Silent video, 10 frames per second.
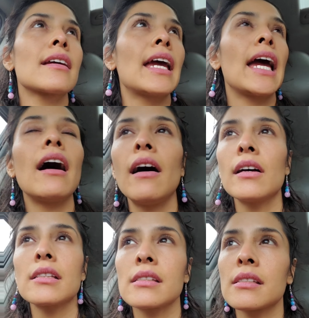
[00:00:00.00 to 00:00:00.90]
the
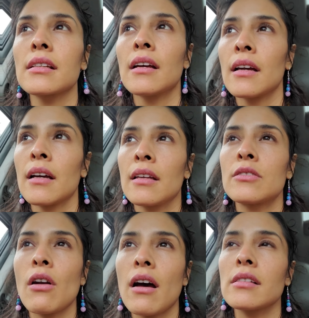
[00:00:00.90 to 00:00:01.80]
chaos
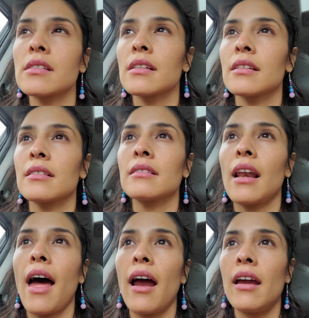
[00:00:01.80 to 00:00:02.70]
trusting
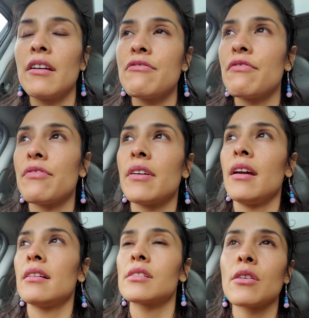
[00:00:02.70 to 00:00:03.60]
life
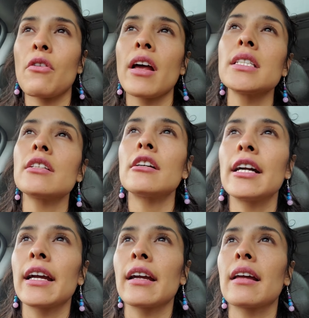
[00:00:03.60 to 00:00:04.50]
and
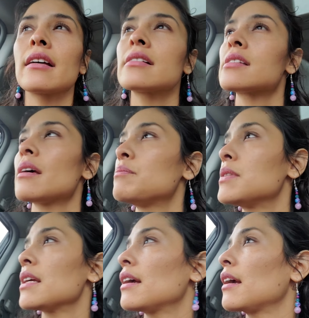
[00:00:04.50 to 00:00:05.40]
surrendering and
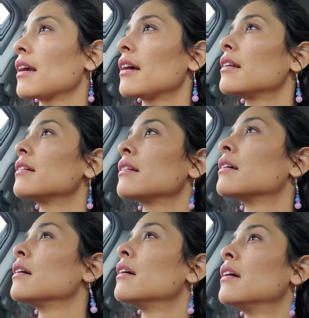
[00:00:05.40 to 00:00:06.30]
accepting and
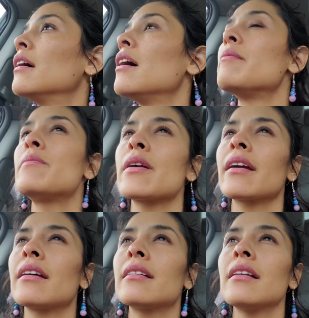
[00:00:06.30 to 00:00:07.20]
and
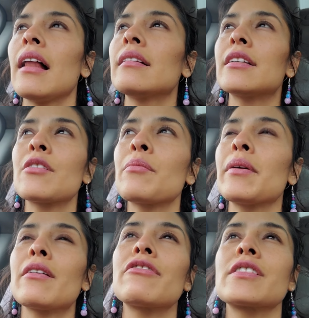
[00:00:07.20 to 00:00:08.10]
bring in a little
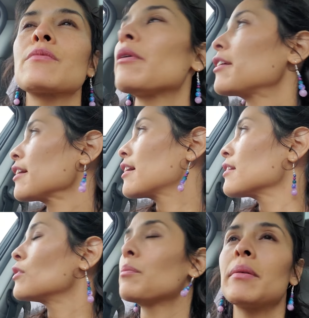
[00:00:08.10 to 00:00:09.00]
bit of spark
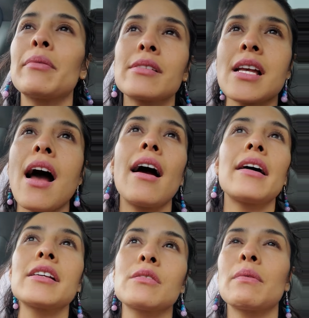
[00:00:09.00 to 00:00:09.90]
to people's
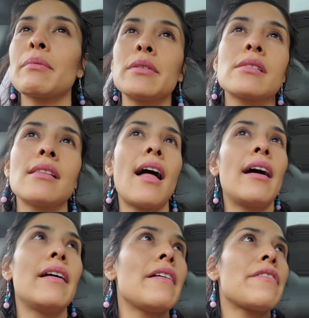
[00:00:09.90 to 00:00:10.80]
eyes, people's
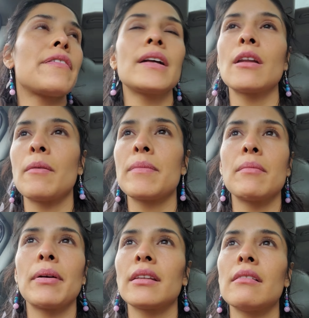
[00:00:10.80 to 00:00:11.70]
life,
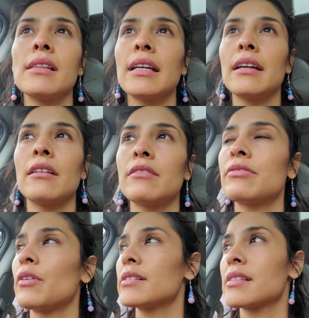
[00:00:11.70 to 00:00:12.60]
independently of
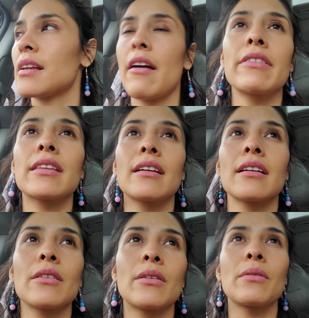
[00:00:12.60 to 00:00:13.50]
what's
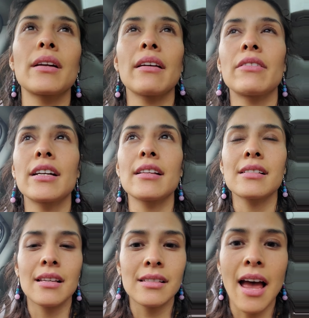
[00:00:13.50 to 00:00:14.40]
everything, you know, whatever it
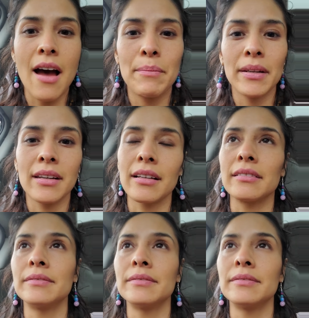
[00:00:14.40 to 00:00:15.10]
is that's happening.